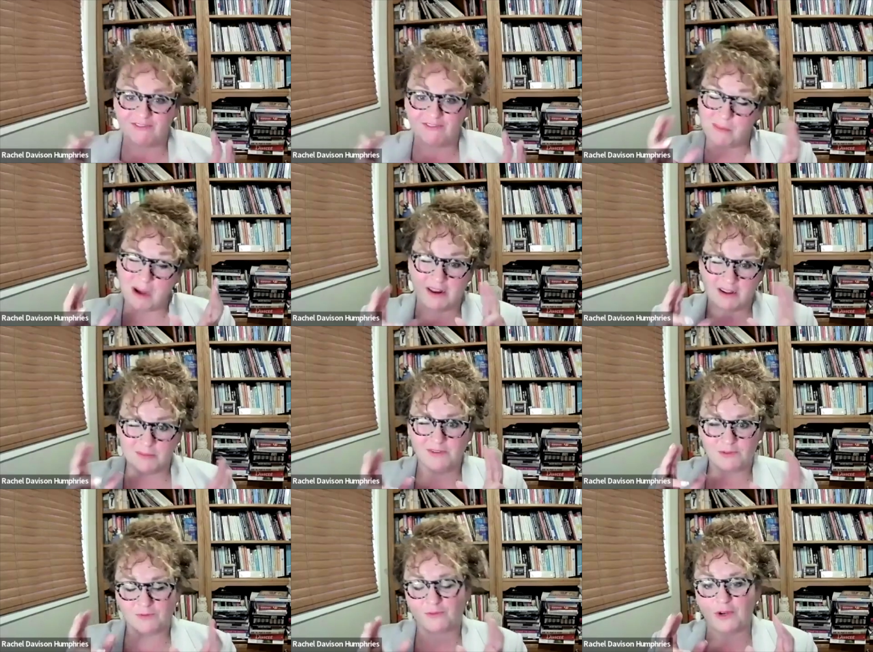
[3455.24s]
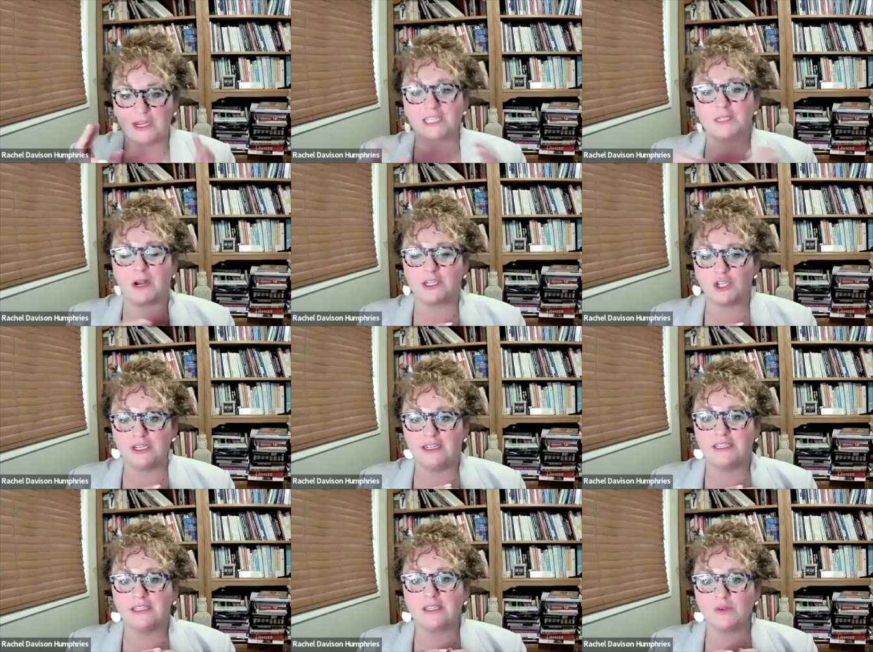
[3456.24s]
a modicum of free expression
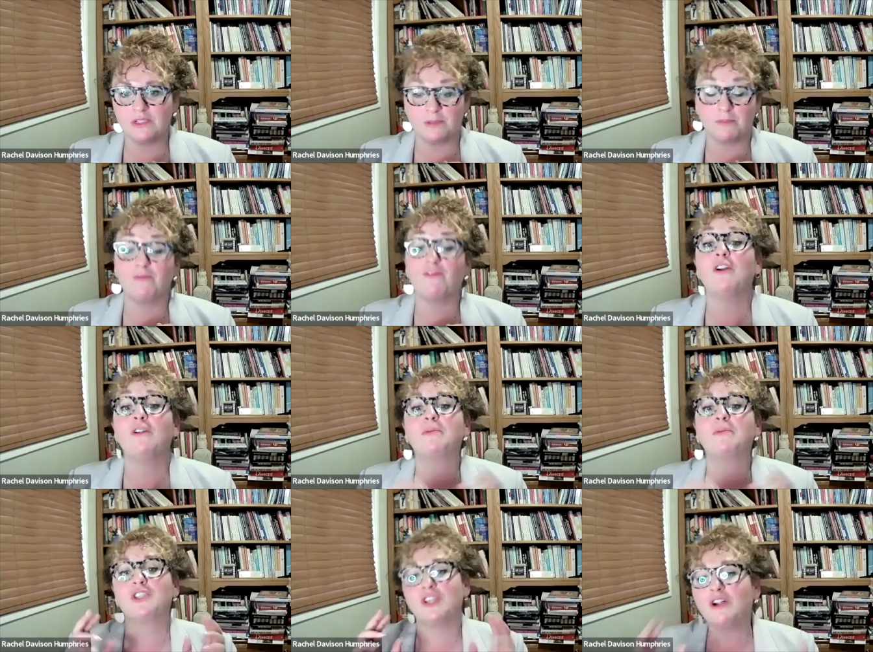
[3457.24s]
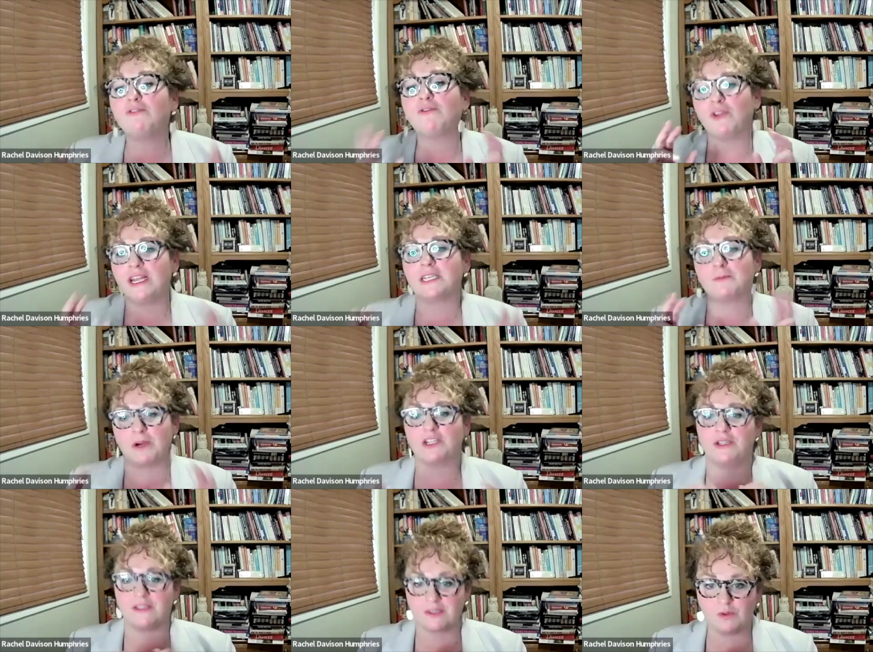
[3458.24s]
in school, to preserve free
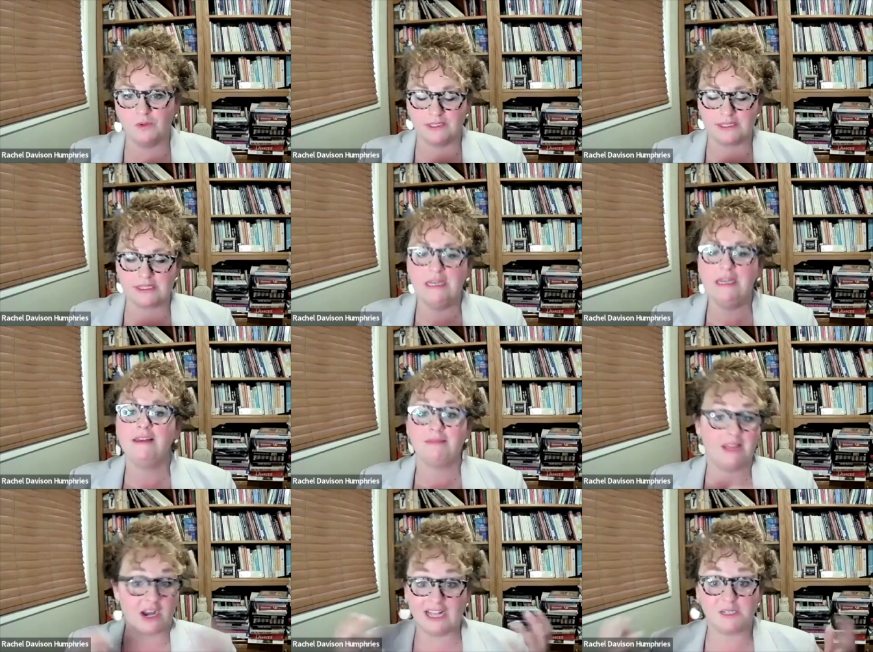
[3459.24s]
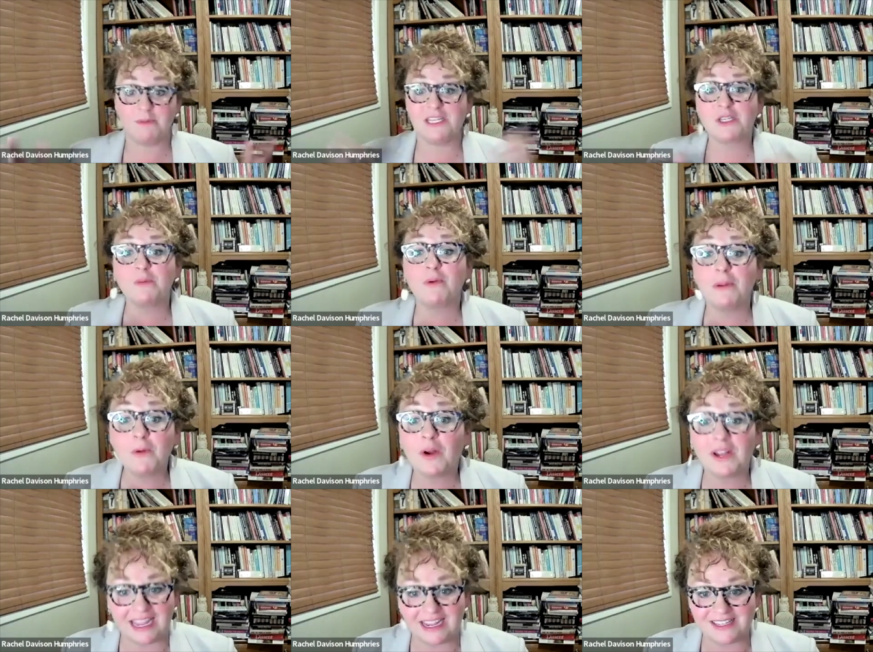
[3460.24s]
expression in schools. There had to be a Supreme
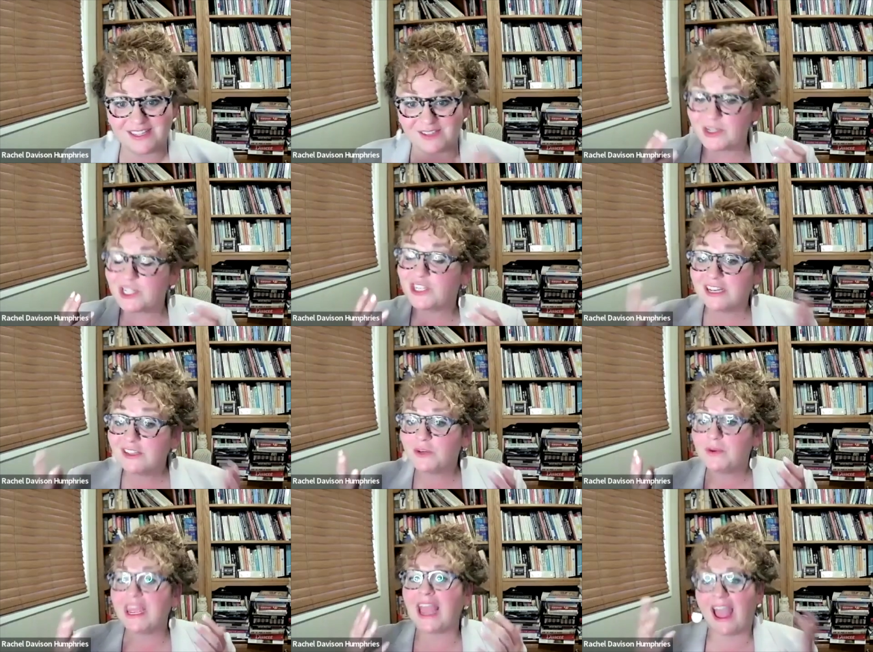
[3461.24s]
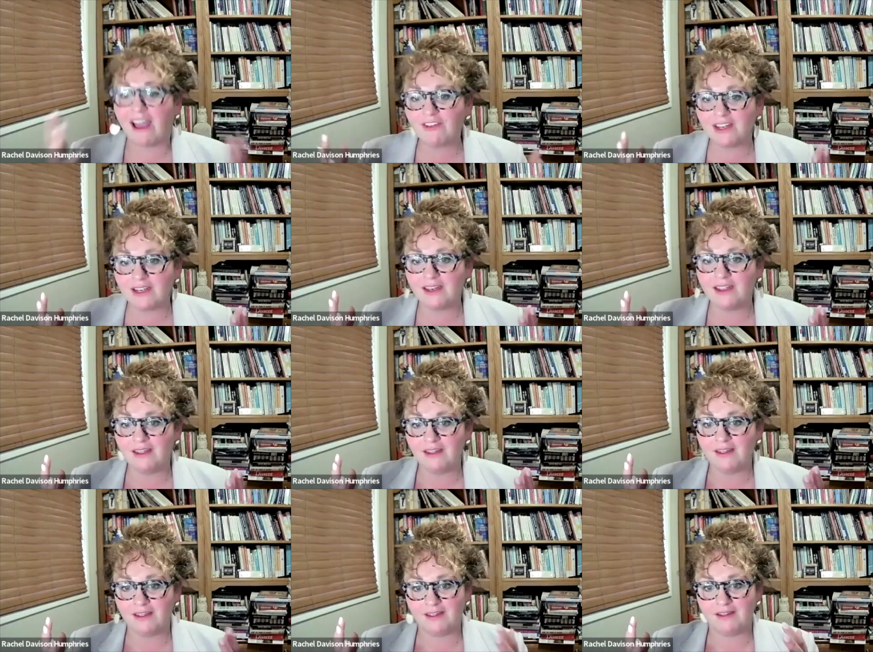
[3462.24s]
Court case, which tells you
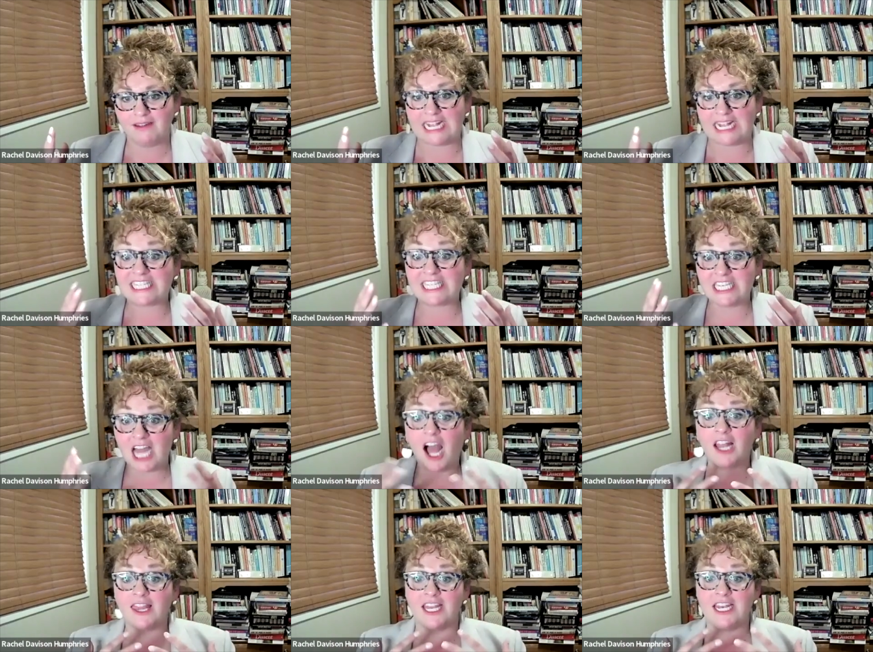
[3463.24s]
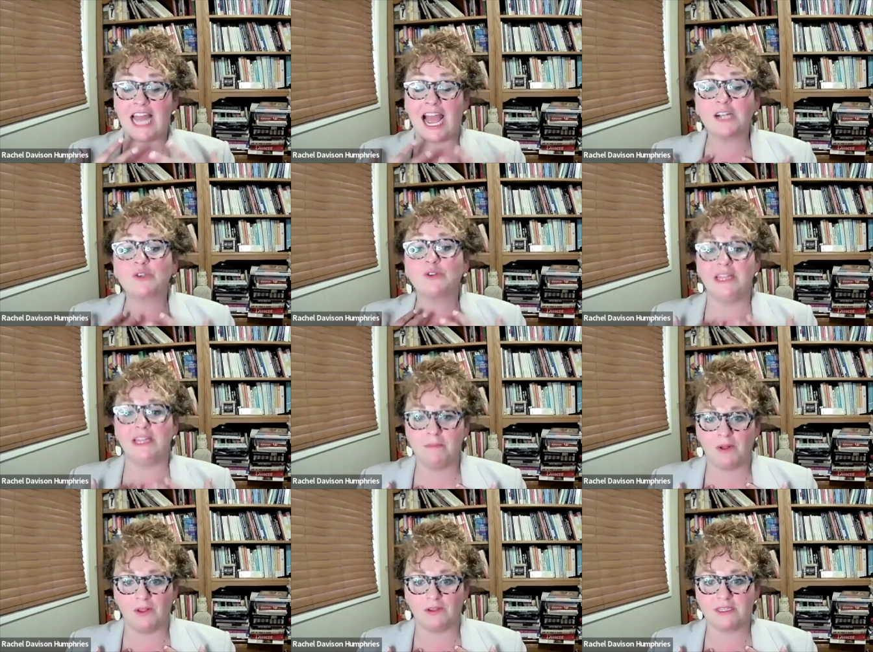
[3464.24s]
it's not the natural
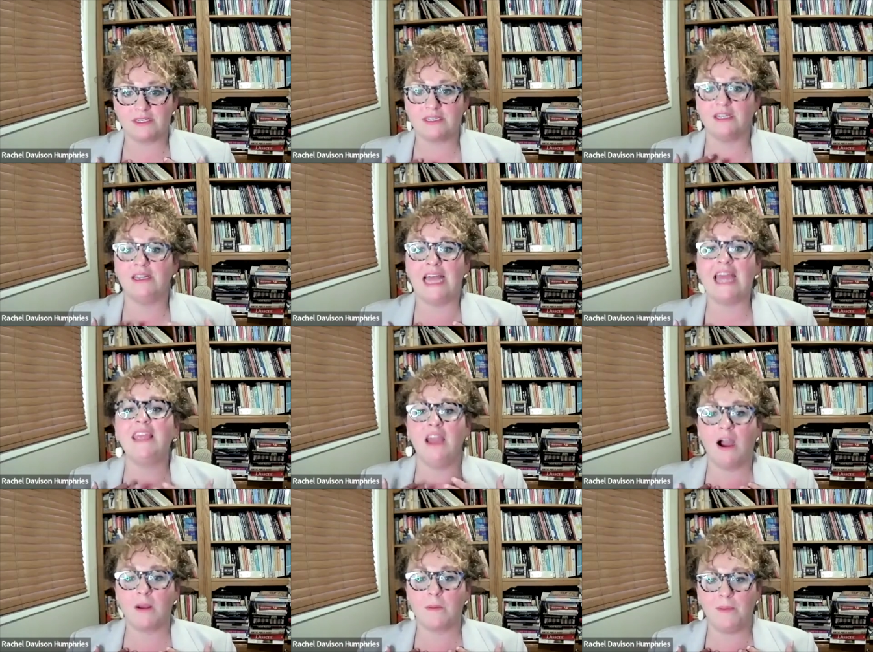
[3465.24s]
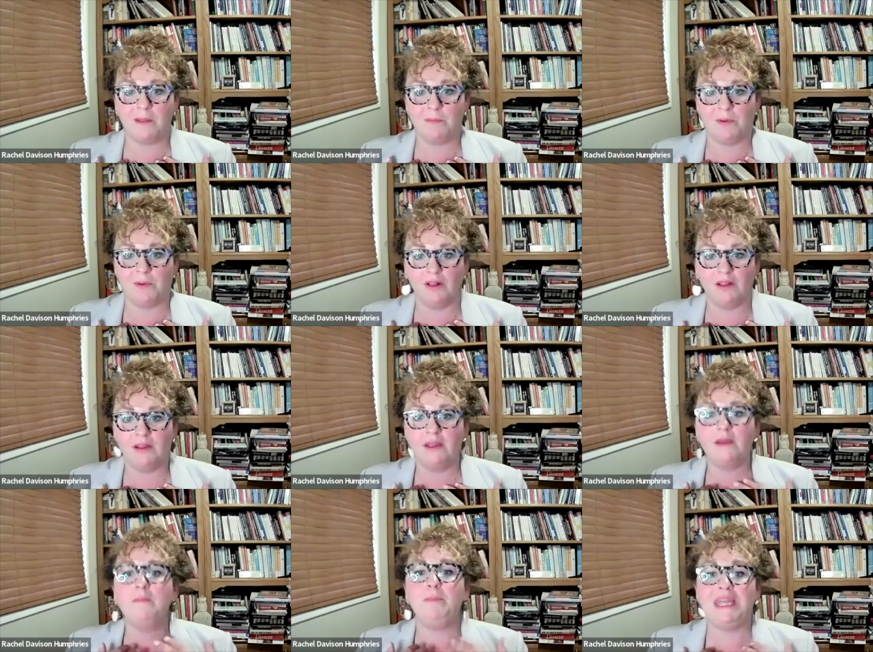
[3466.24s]
impulse to let young people
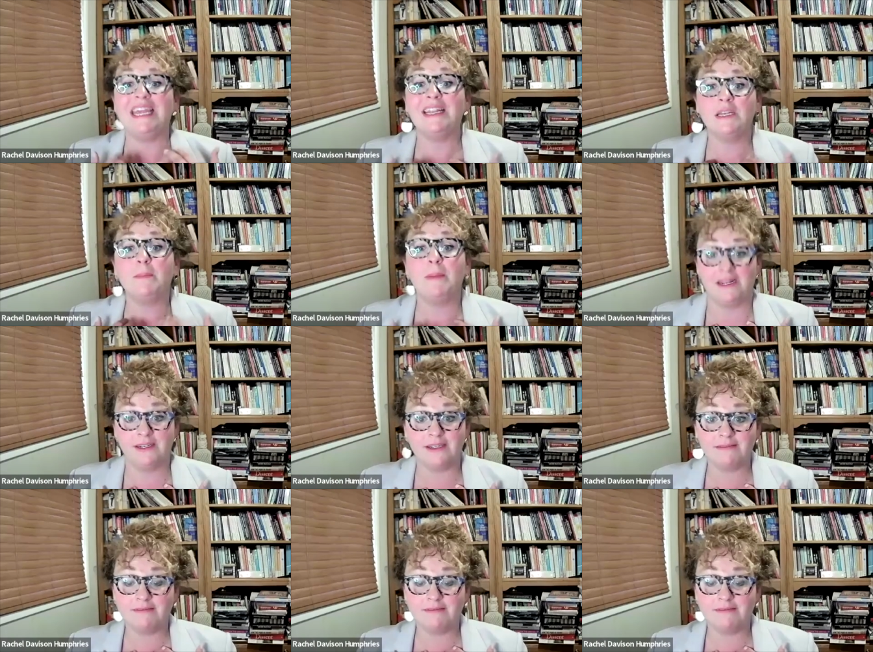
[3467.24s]
be independent.